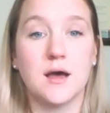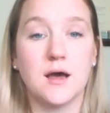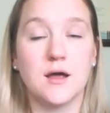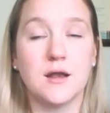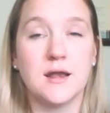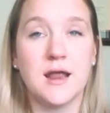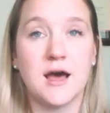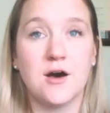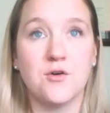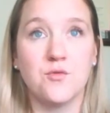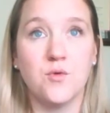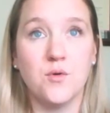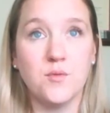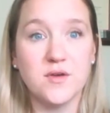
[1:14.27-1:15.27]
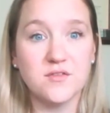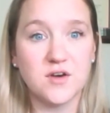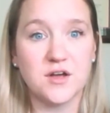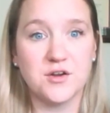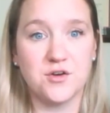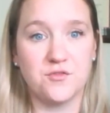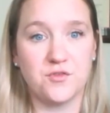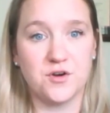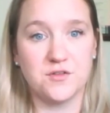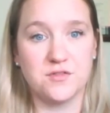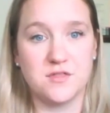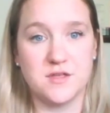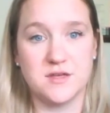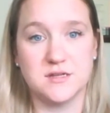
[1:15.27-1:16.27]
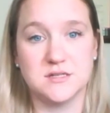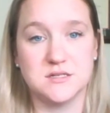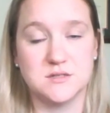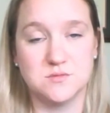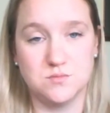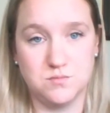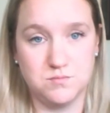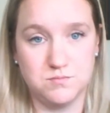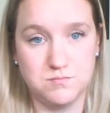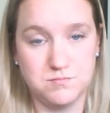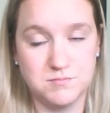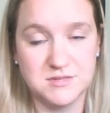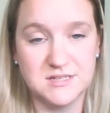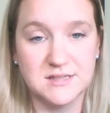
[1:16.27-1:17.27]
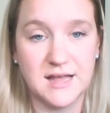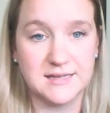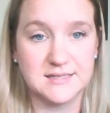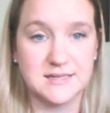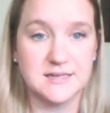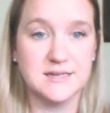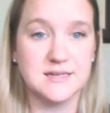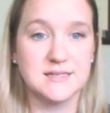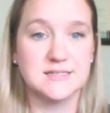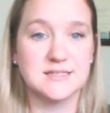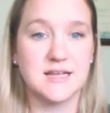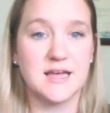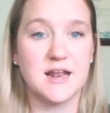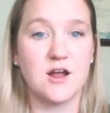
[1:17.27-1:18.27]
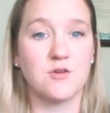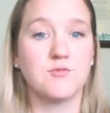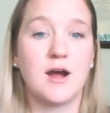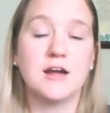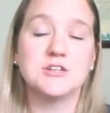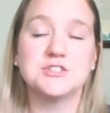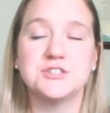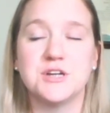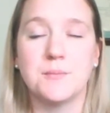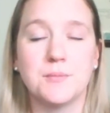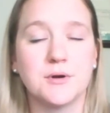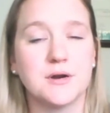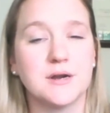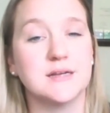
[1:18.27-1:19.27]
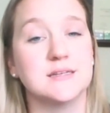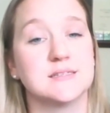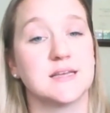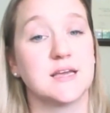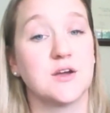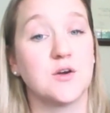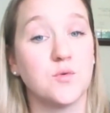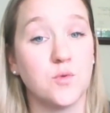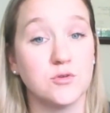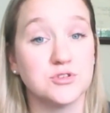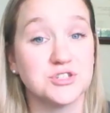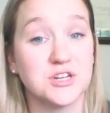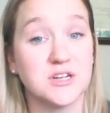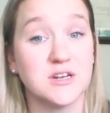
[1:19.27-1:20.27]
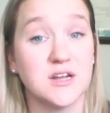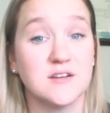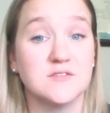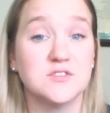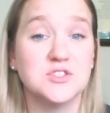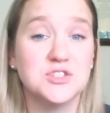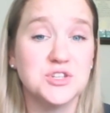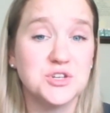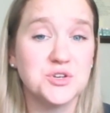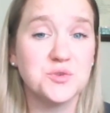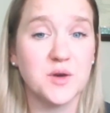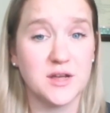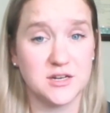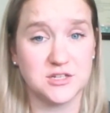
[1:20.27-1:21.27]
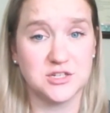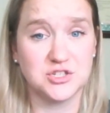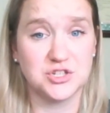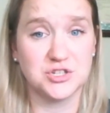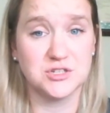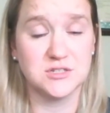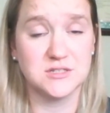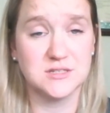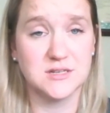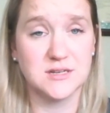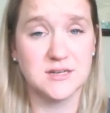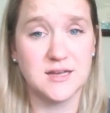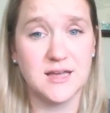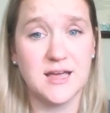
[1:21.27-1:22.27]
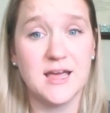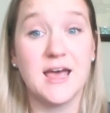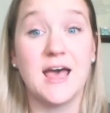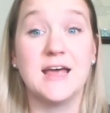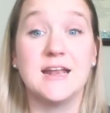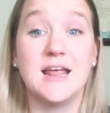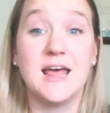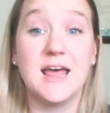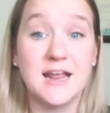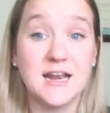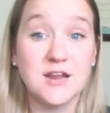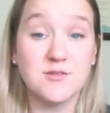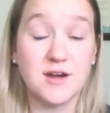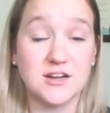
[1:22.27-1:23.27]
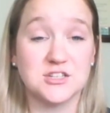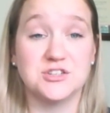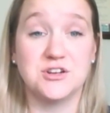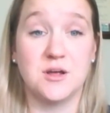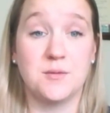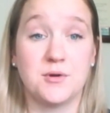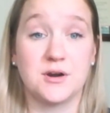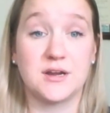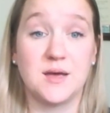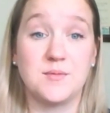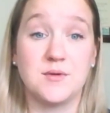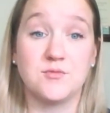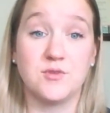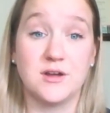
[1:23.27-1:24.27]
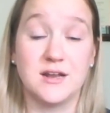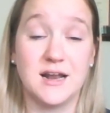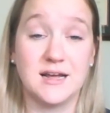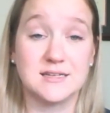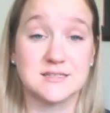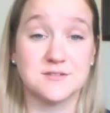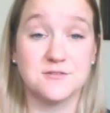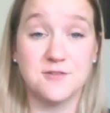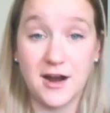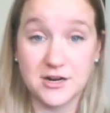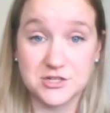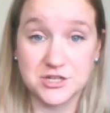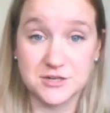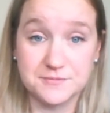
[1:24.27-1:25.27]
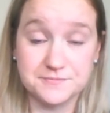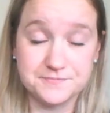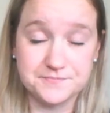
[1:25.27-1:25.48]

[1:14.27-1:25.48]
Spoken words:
now what we've gone over this lesson is that a rational number is a quotient of two integers, and any rational number can be written as a fraction.